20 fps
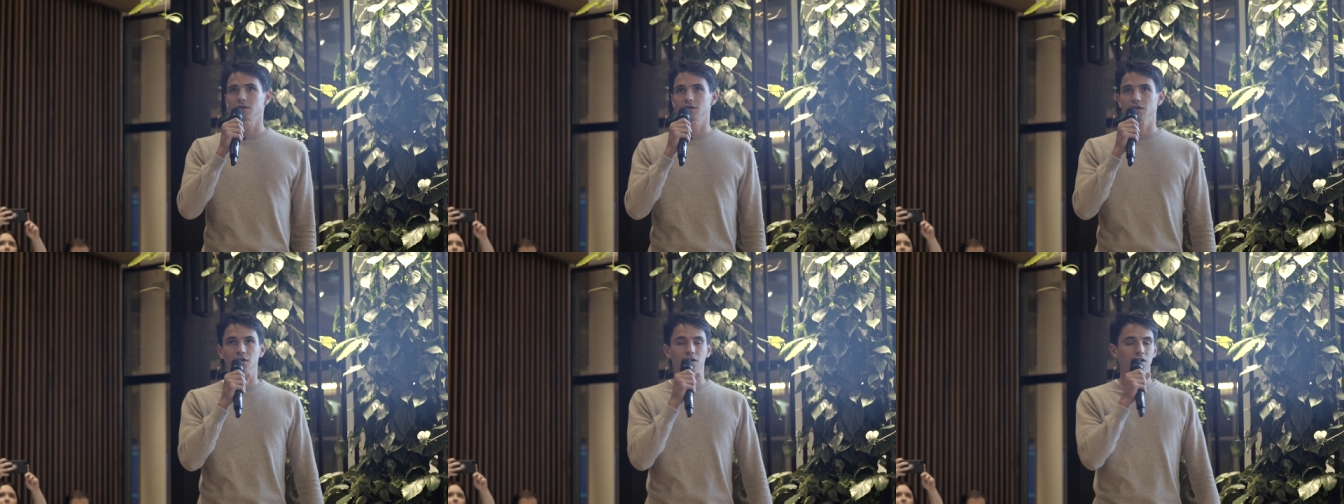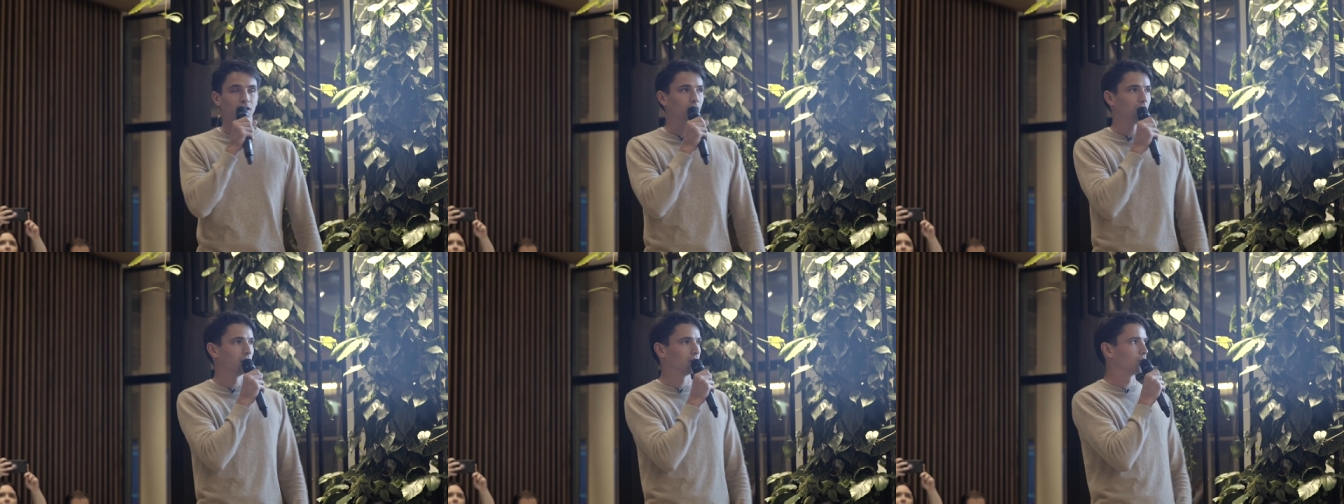
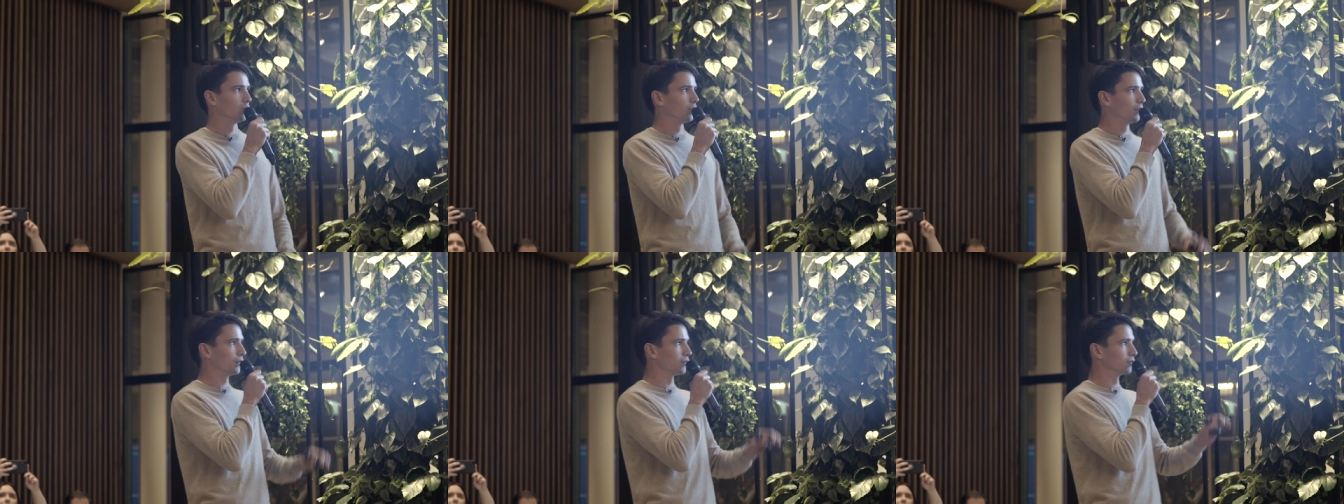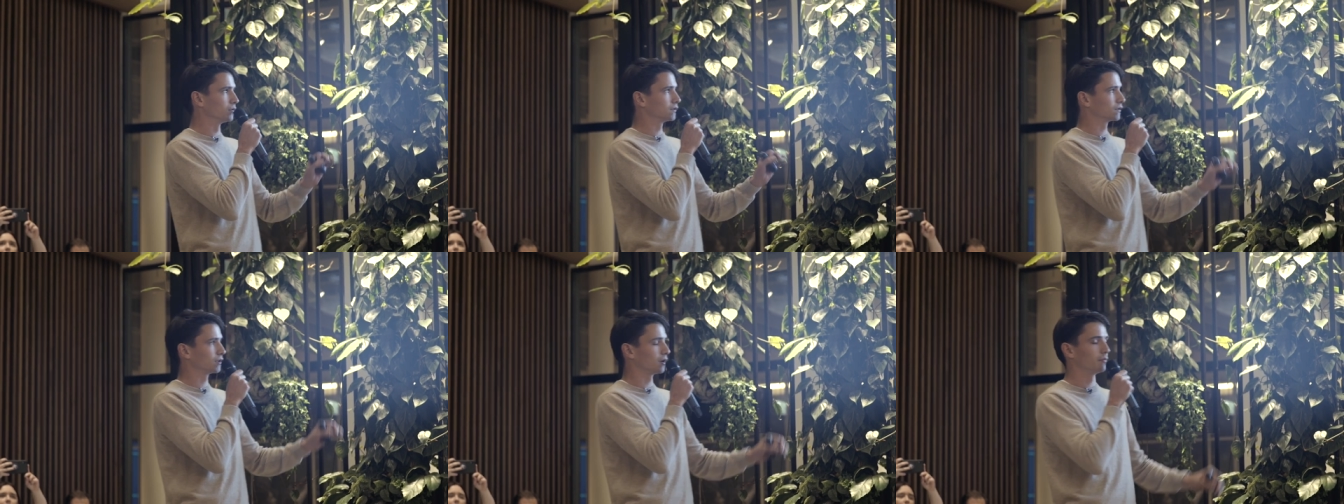uh, I'll go
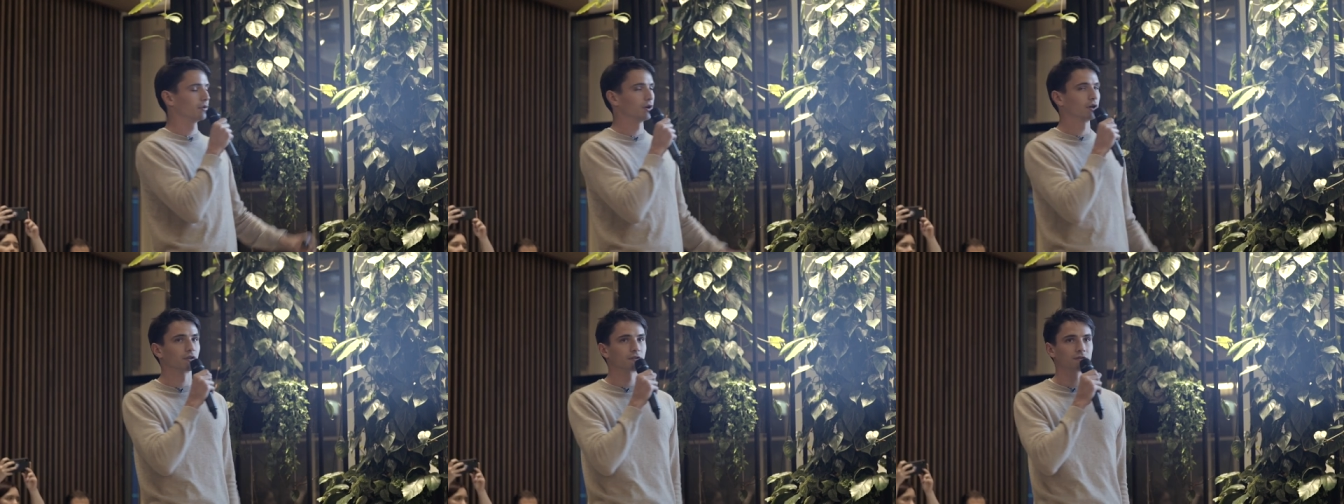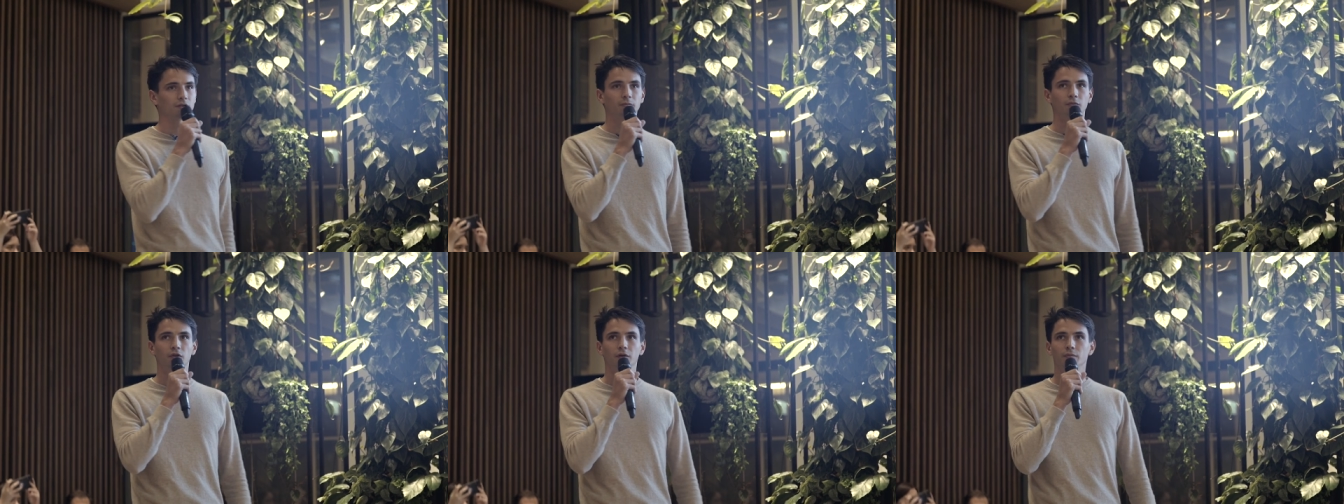through some uh,
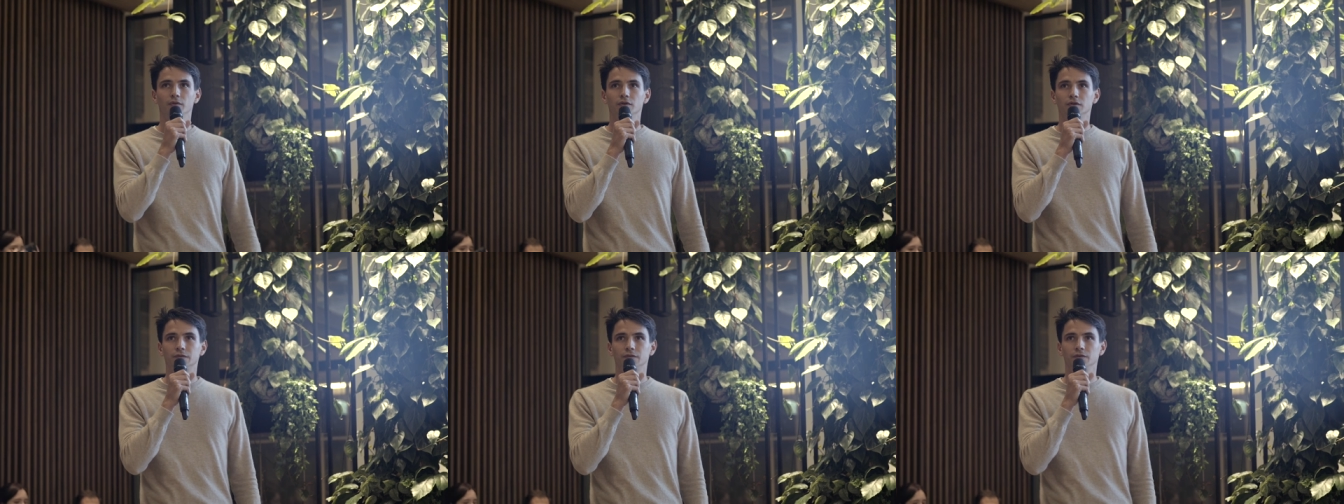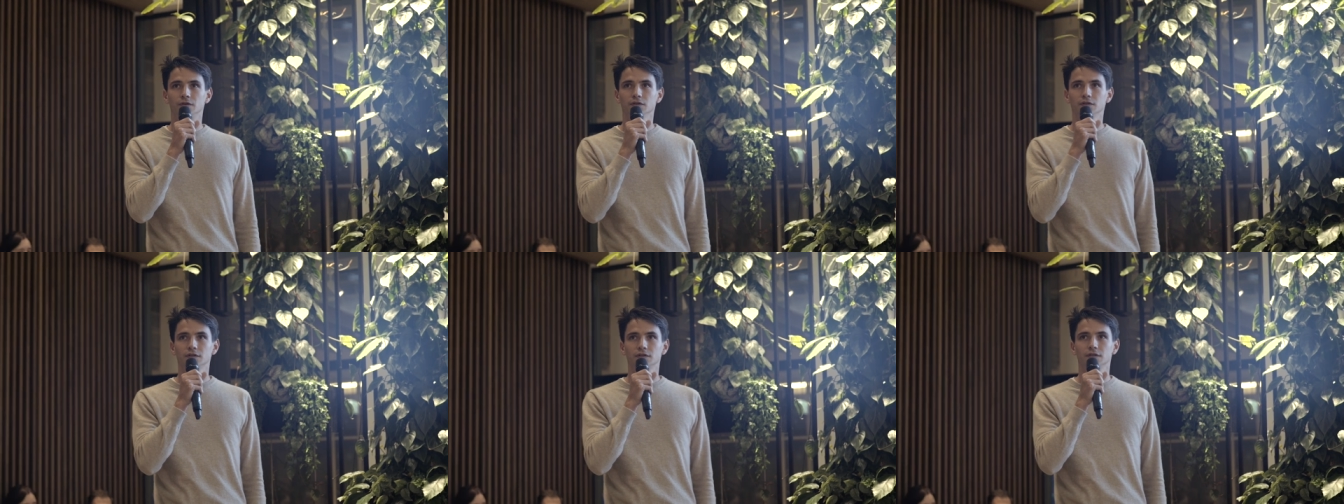some numbers
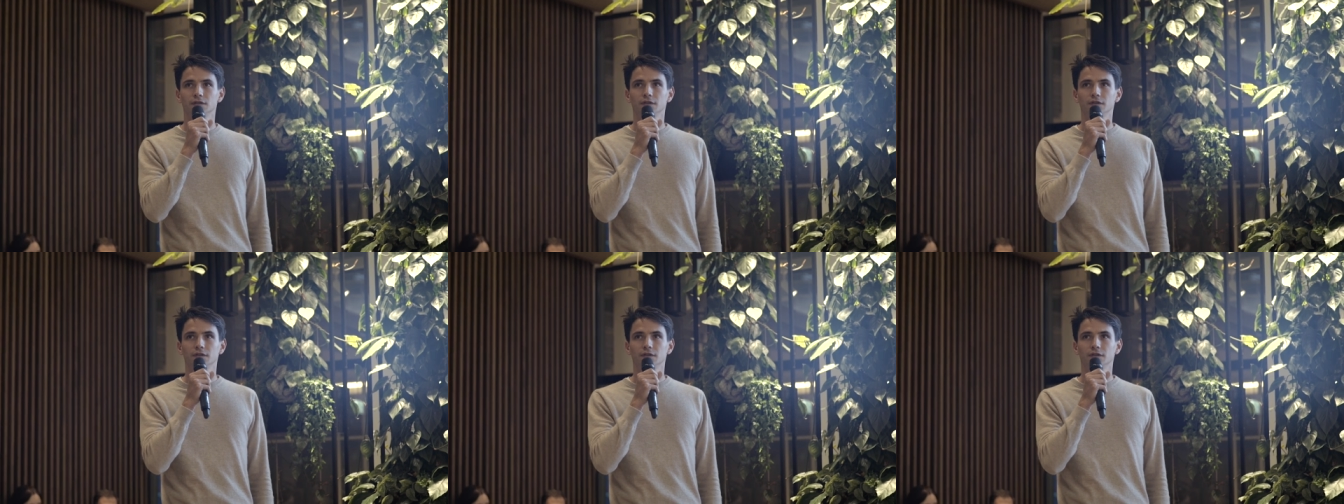first,